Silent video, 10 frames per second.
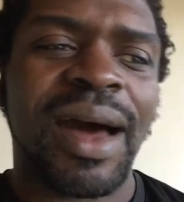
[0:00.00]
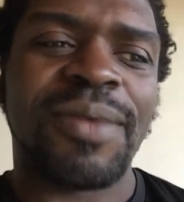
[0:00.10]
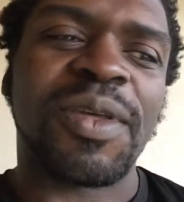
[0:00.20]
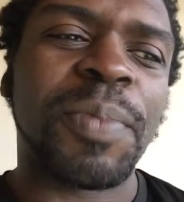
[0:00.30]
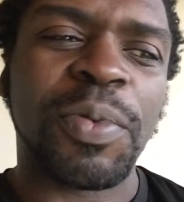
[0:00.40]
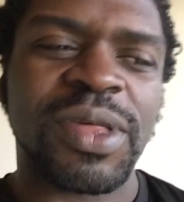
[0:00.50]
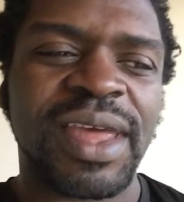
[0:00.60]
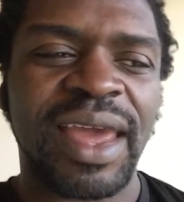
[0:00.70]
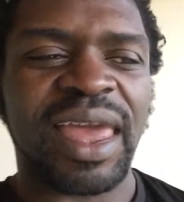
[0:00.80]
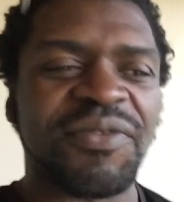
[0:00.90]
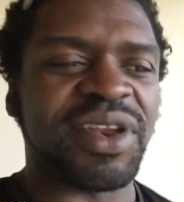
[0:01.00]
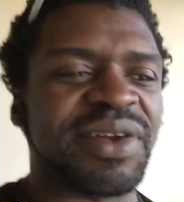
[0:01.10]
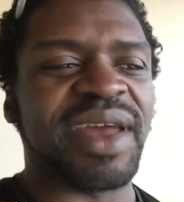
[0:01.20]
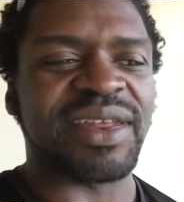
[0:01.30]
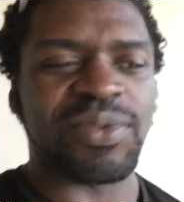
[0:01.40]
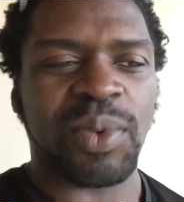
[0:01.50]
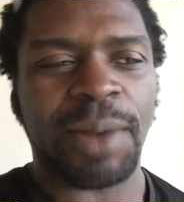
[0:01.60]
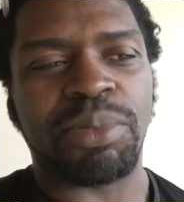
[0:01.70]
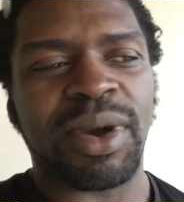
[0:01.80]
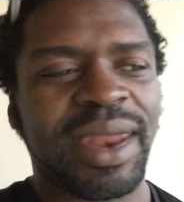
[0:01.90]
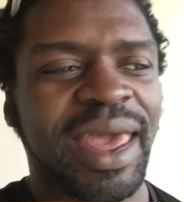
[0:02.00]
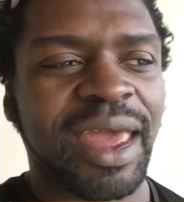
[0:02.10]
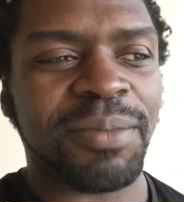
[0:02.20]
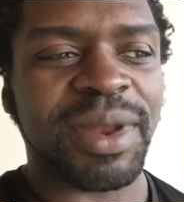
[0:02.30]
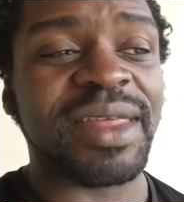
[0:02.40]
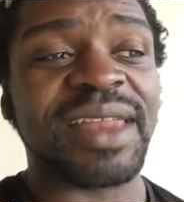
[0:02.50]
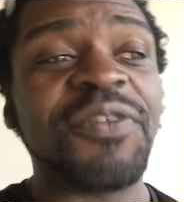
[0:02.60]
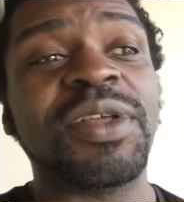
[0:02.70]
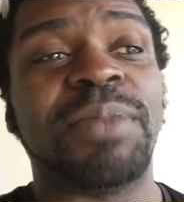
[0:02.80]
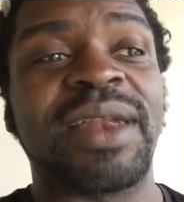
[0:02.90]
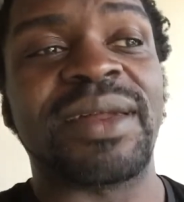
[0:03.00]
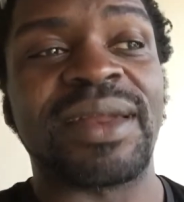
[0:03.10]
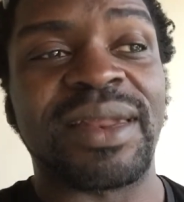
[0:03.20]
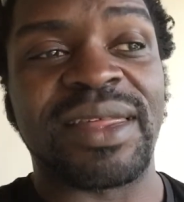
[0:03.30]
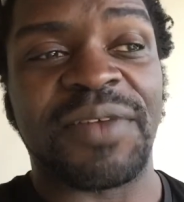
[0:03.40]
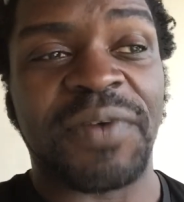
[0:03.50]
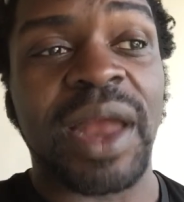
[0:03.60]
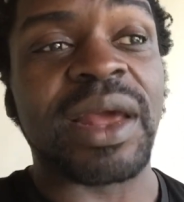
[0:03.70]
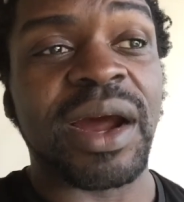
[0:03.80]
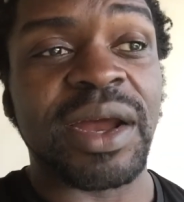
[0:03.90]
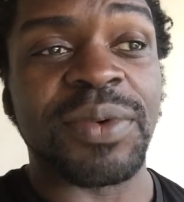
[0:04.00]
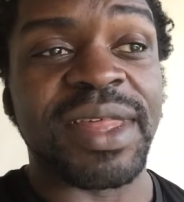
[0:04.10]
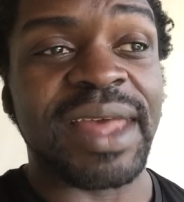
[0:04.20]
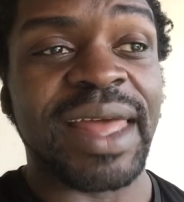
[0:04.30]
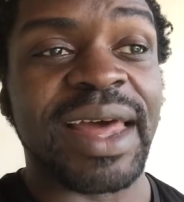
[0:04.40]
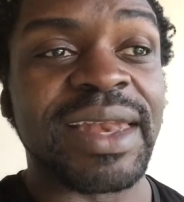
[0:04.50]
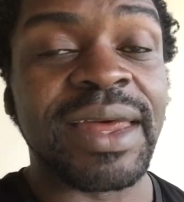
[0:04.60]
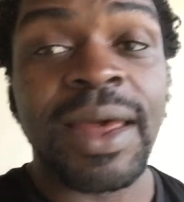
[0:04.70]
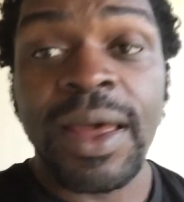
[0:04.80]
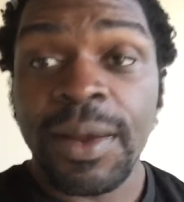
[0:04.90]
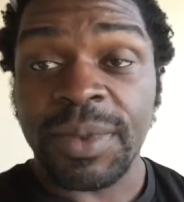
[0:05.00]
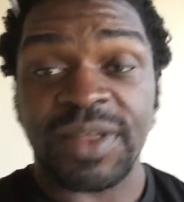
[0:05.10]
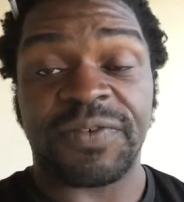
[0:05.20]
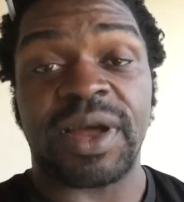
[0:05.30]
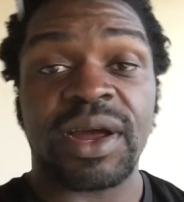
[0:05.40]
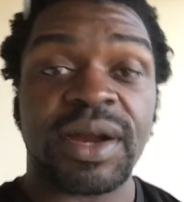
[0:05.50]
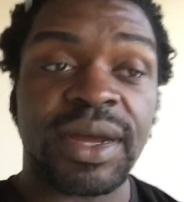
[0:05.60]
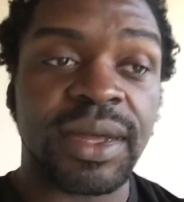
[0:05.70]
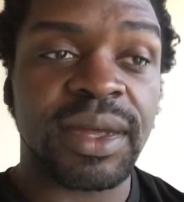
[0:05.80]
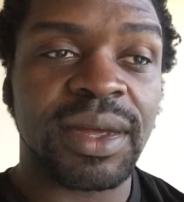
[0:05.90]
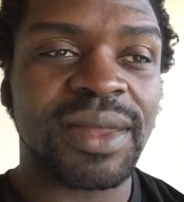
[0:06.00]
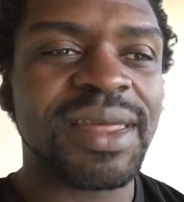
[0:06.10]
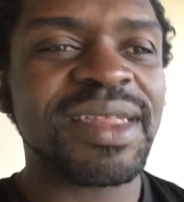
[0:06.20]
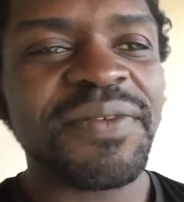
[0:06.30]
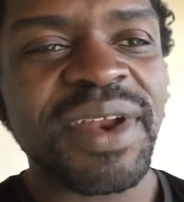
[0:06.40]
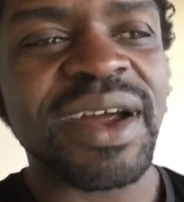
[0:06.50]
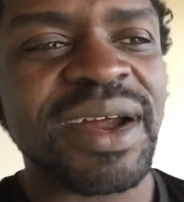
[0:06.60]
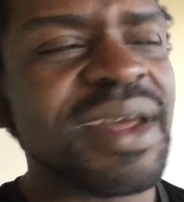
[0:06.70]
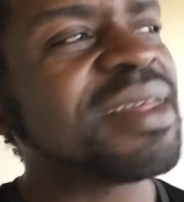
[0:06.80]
Some people say Kevin Durant is 1.A, but he's definitely better than Stephen Curry would say that. But Stephen Curry, is this Stephen Curry?